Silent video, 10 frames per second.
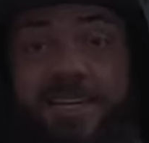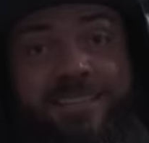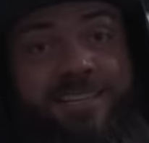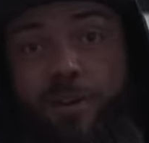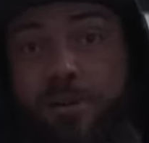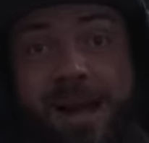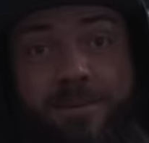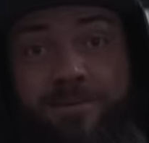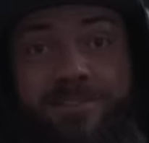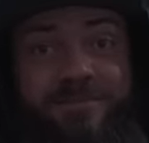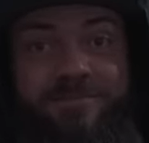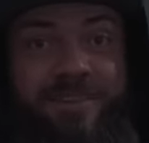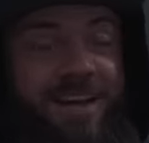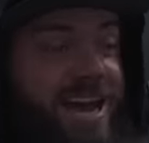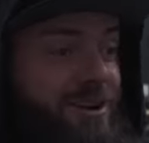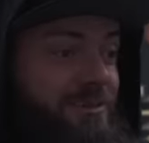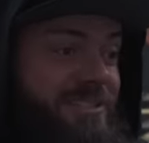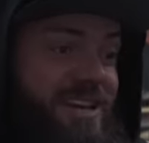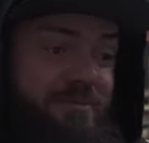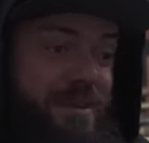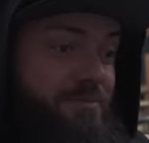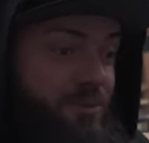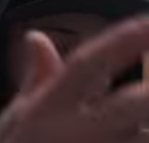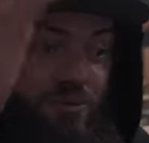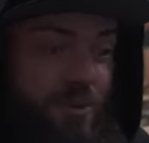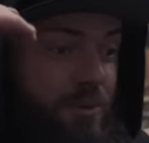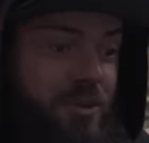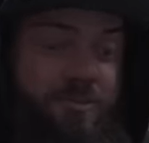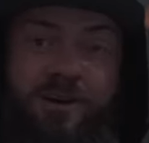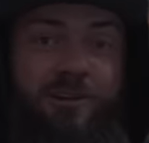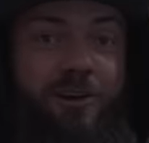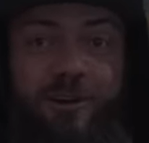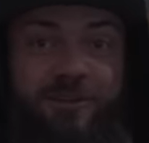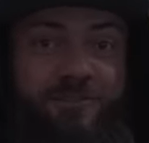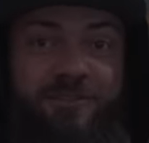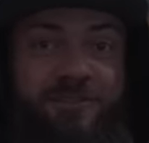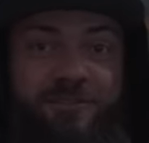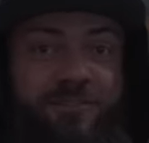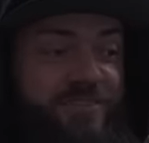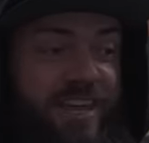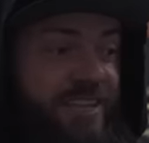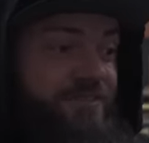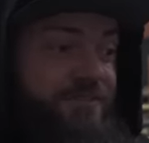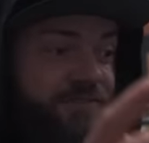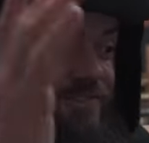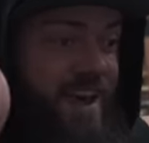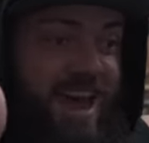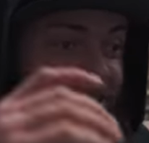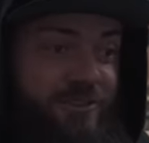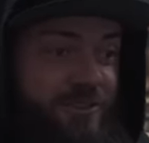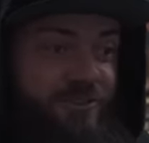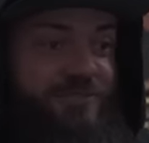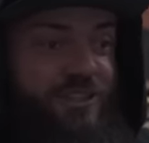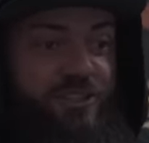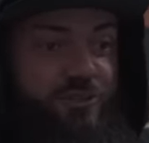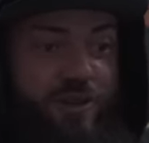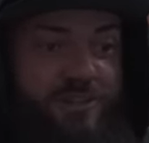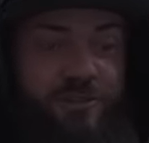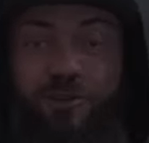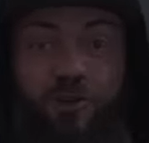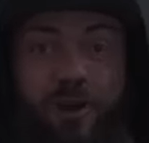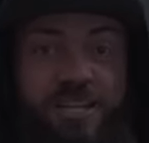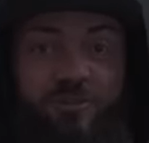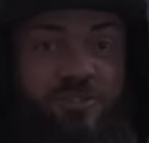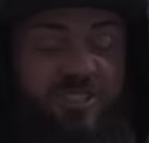guys, I don't know what happened. I always thought people, the Pokemon card, like. Fad or the the trend or the craze was